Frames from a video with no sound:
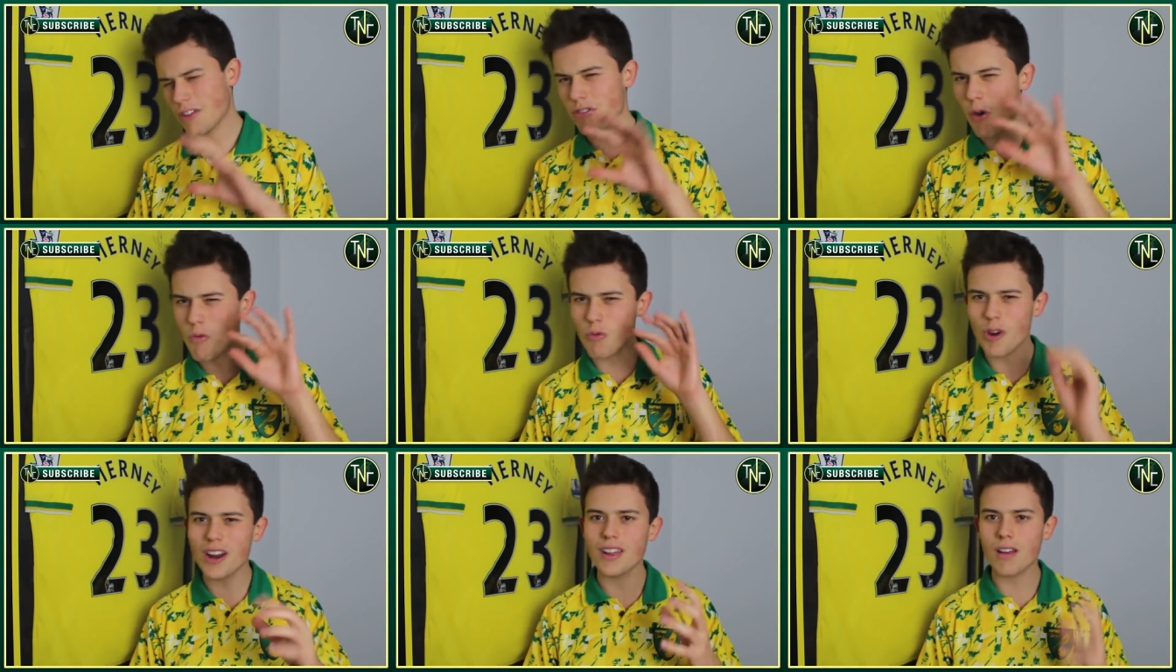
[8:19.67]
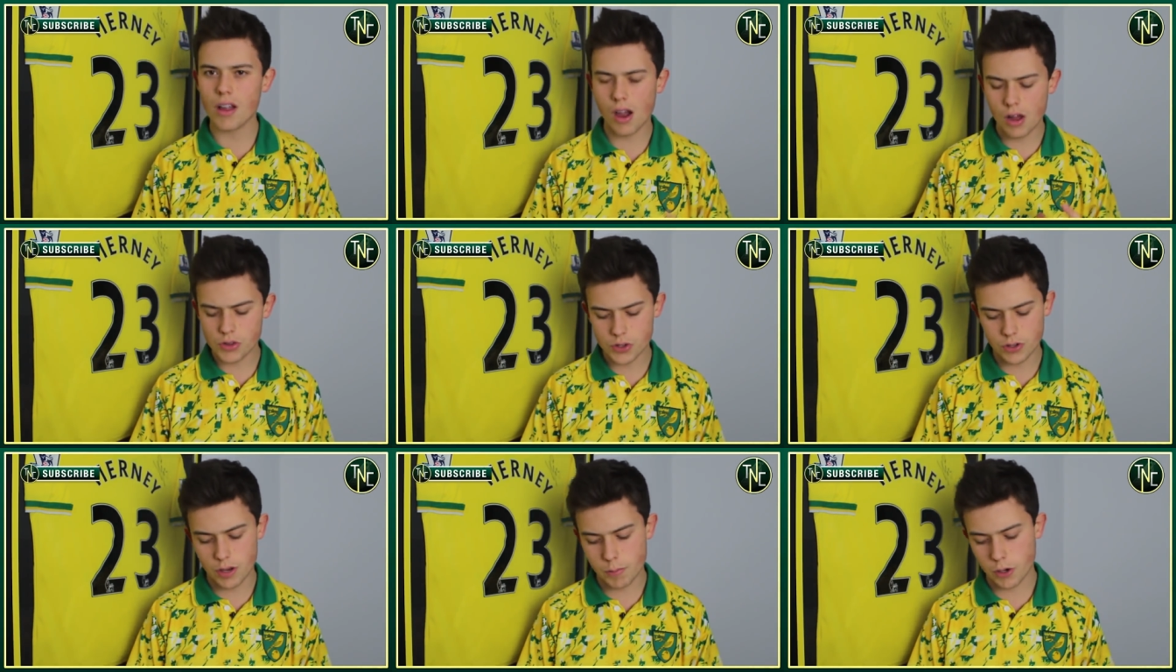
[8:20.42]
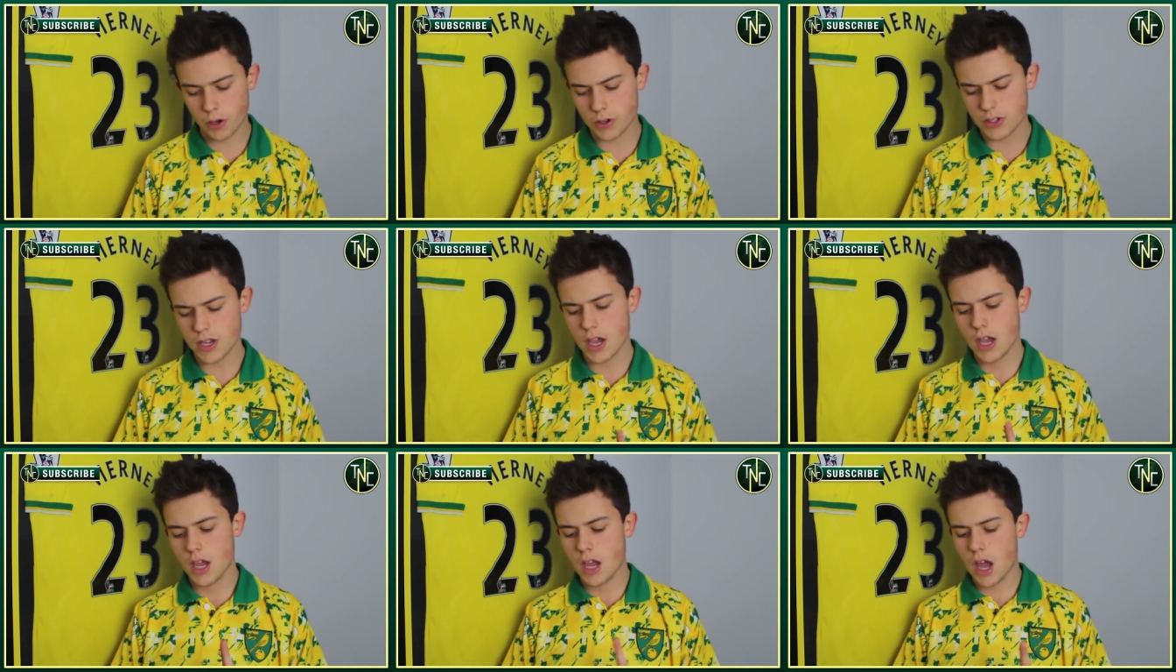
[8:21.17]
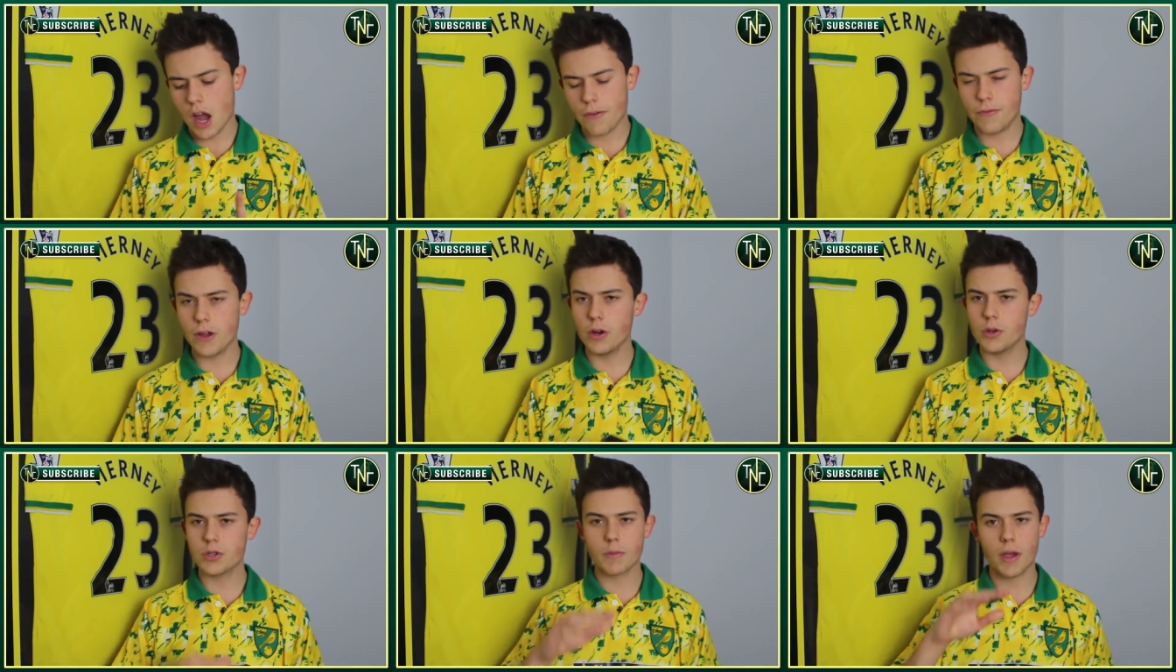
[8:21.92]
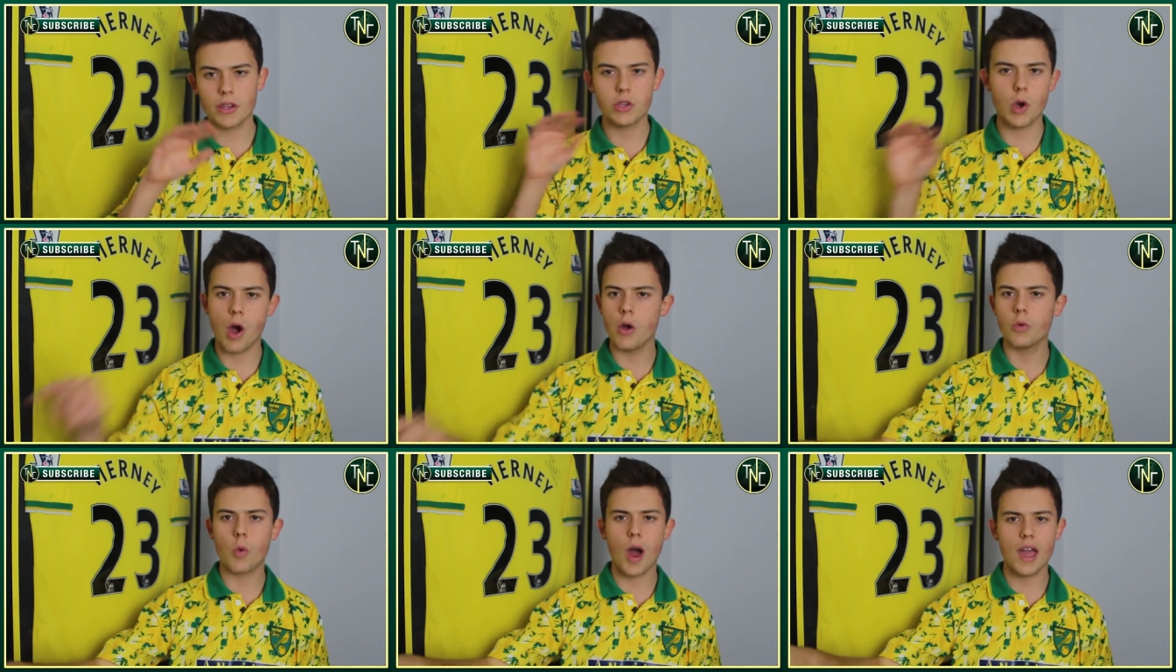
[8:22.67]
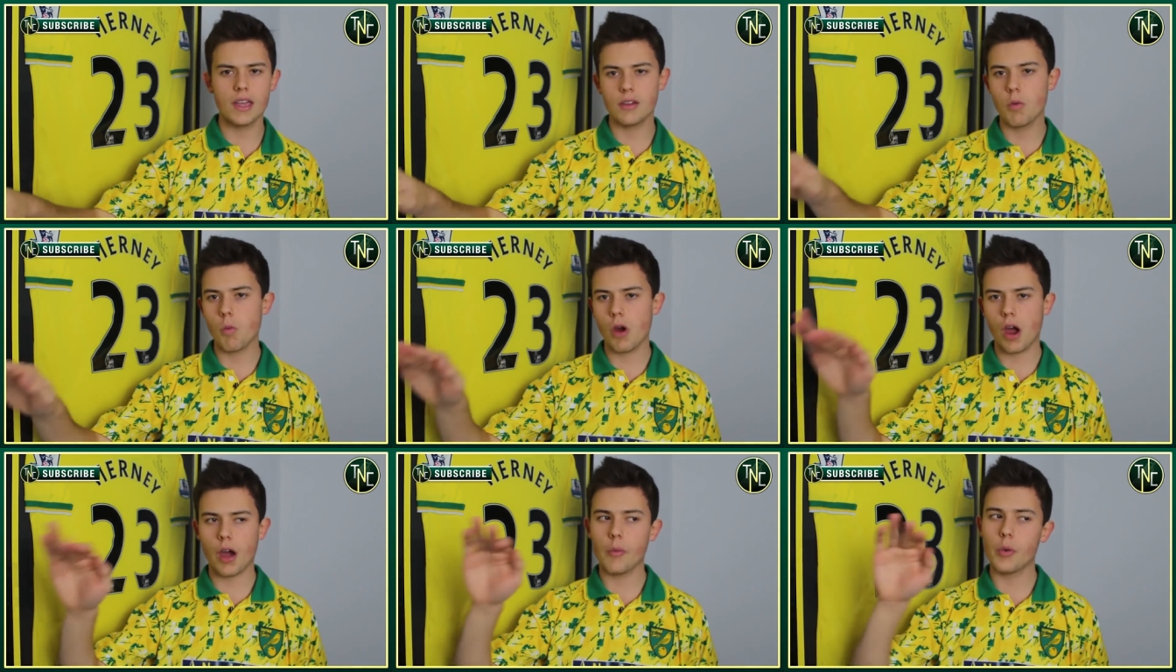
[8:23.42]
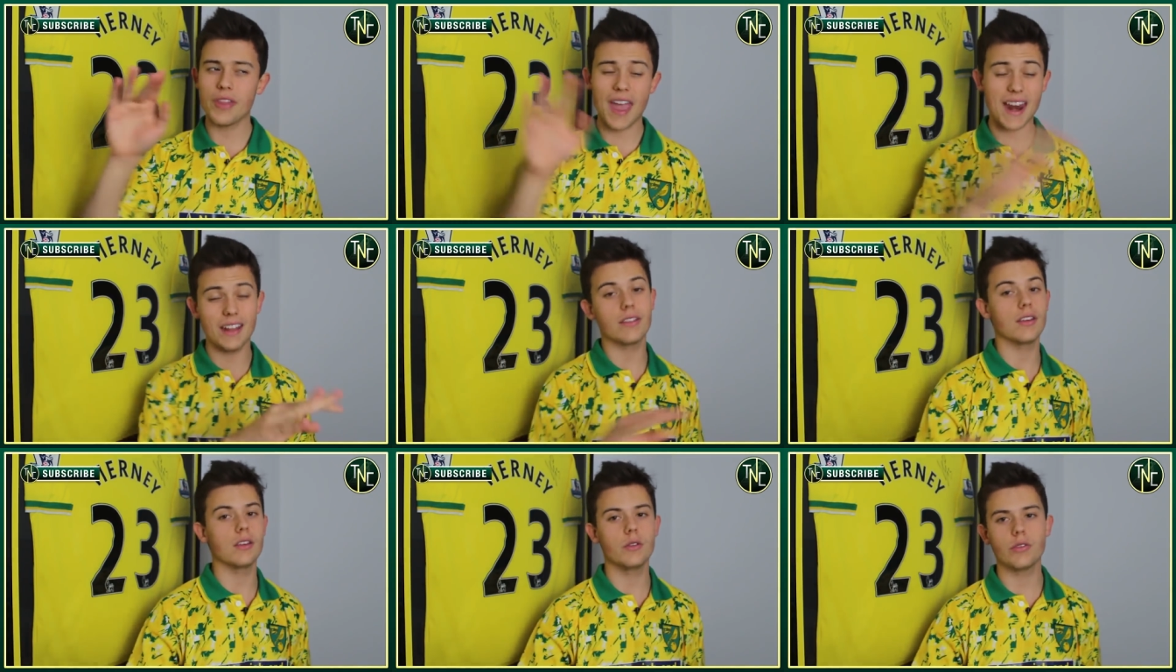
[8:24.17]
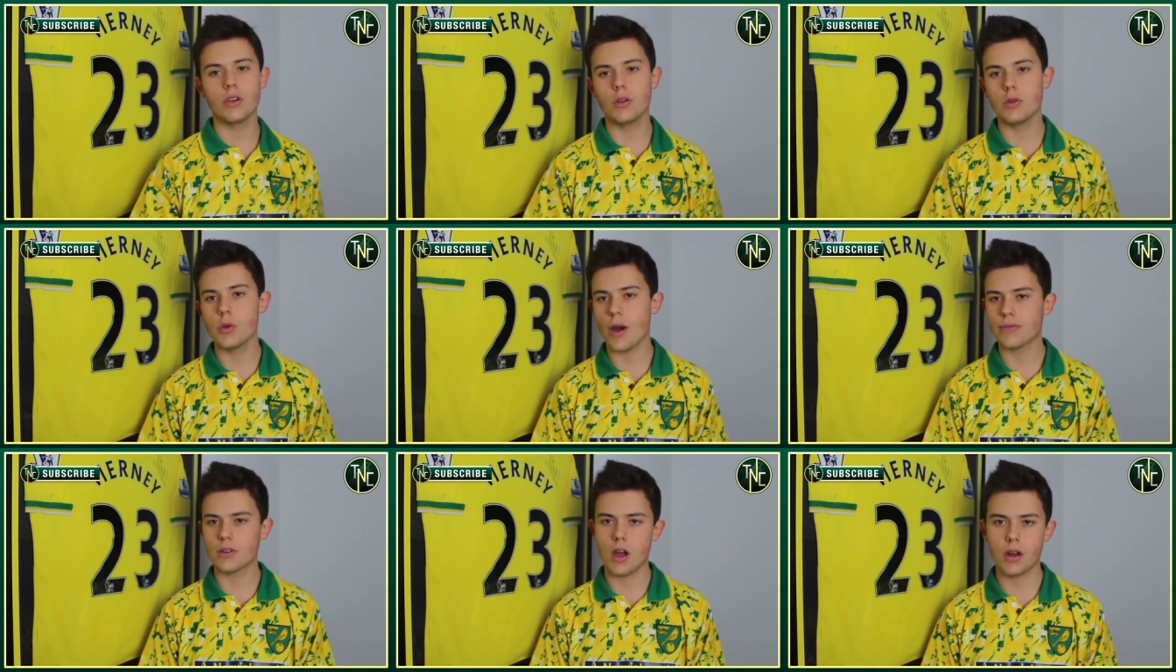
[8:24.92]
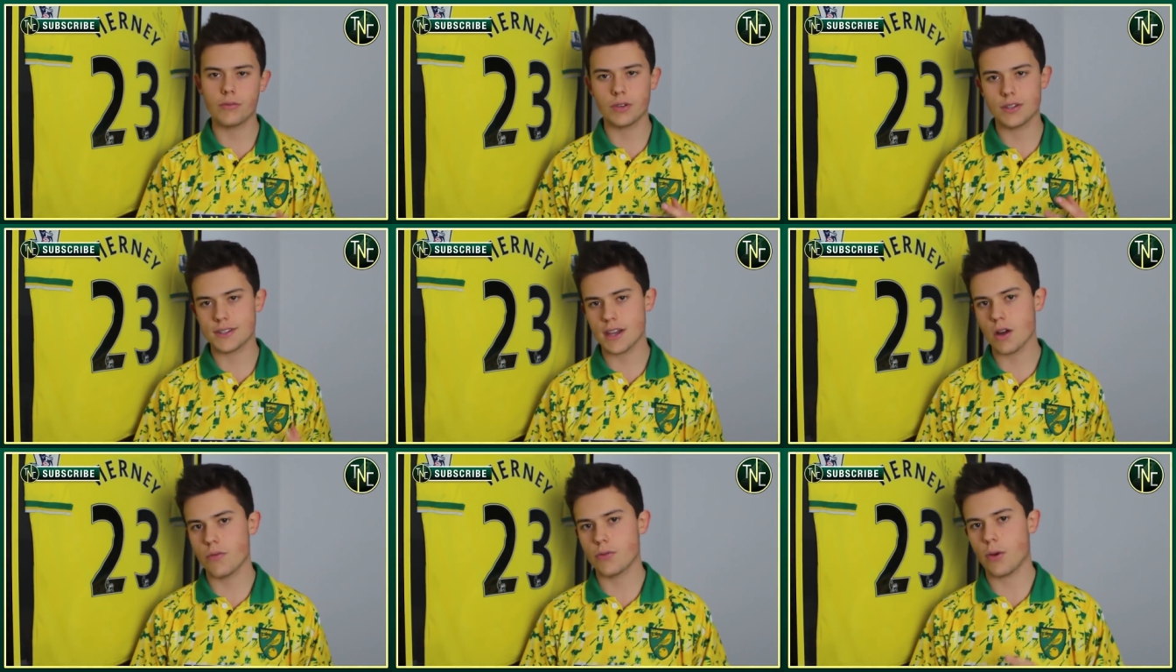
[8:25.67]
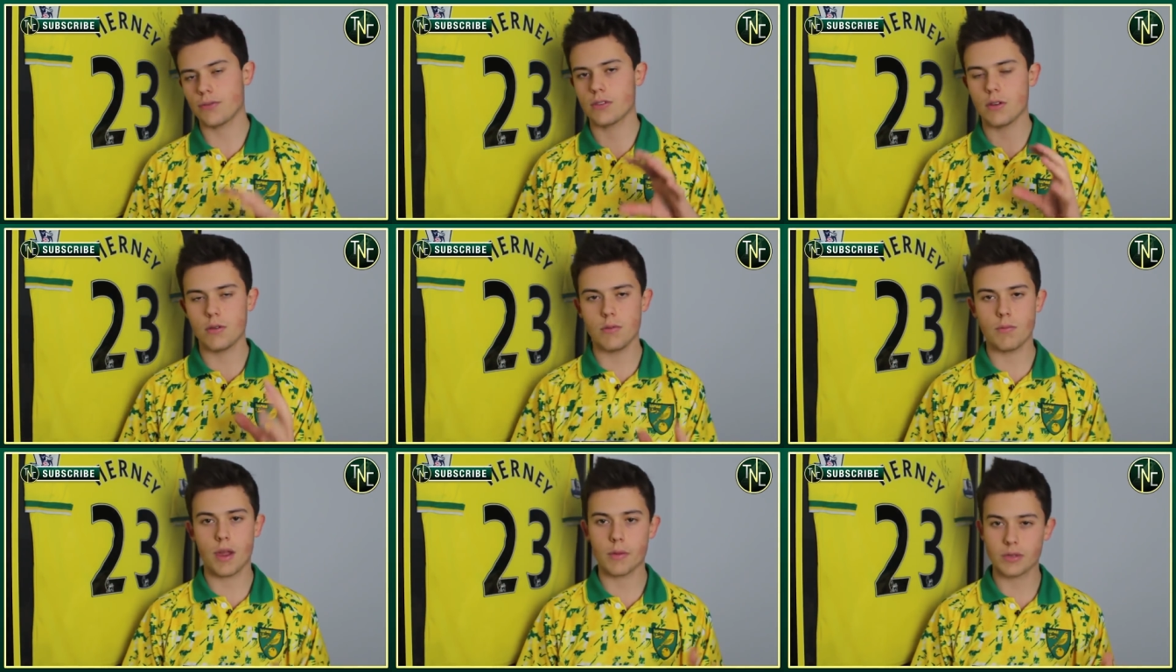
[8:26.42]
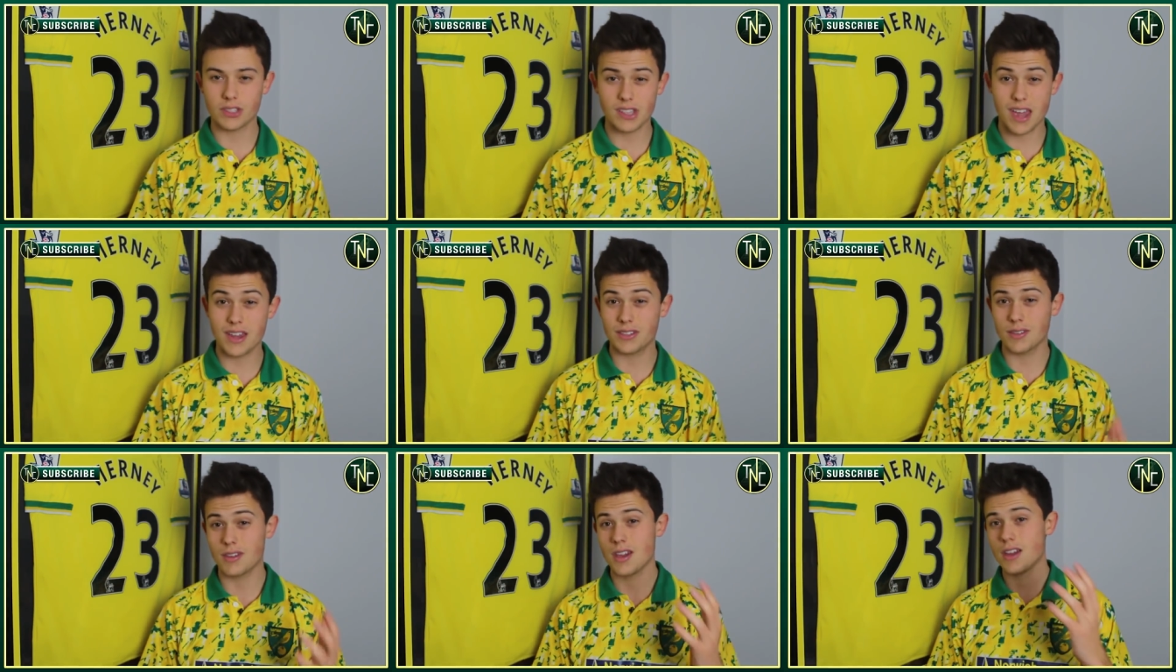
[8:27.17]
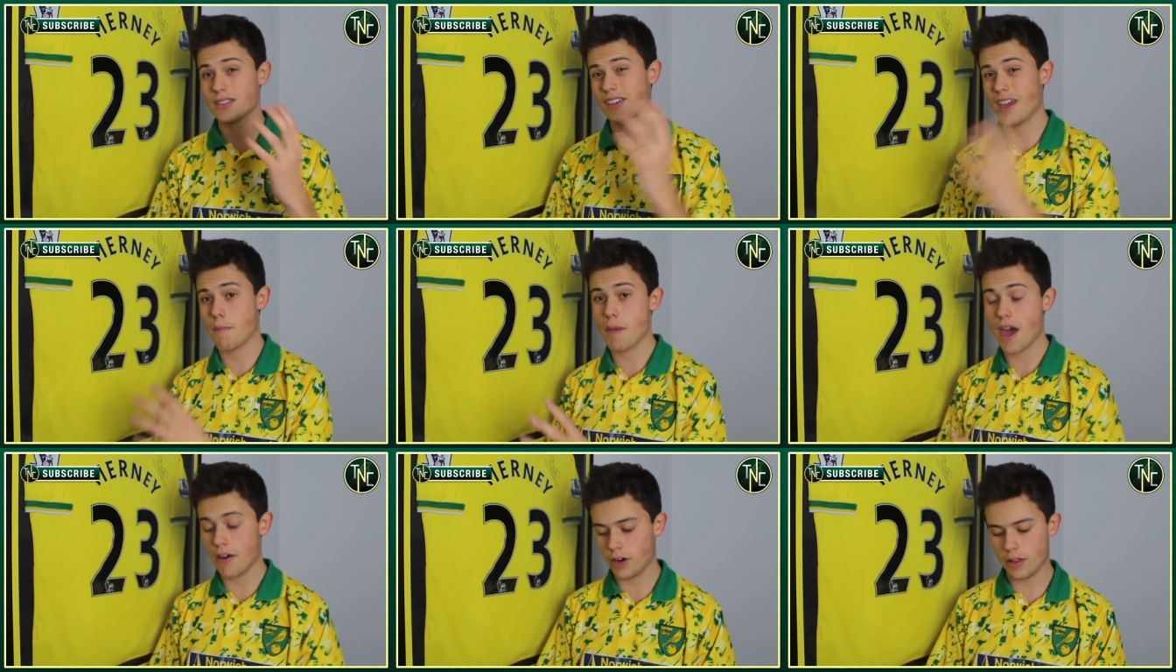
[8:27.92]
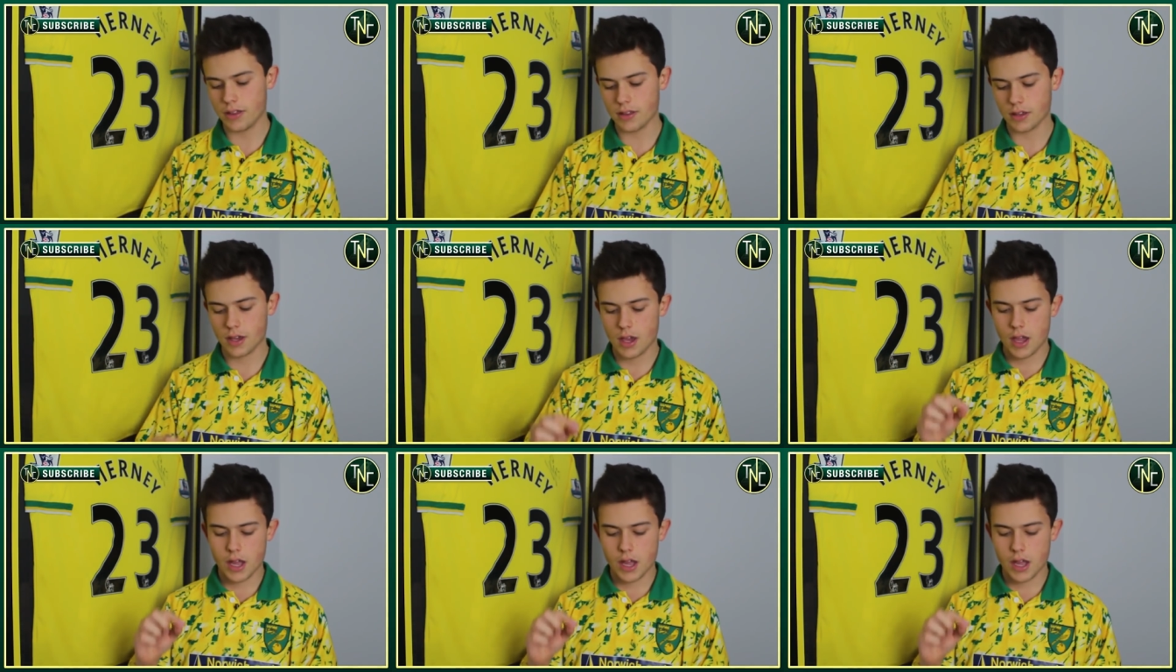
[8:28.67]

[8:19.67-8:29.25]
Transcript: I don't really like answering it because I feel you should make your own way with anything you do. You have to learn for yourself, you have to make mistakes to get better. And I think